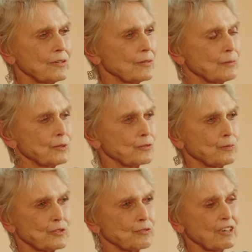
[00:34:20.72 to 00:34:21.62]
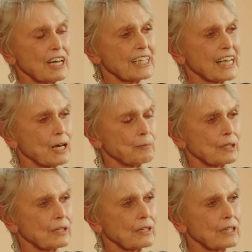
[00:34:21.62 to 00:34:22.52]
which rarely
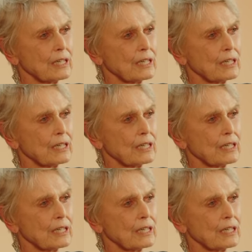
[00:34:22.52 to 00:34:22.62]
happened,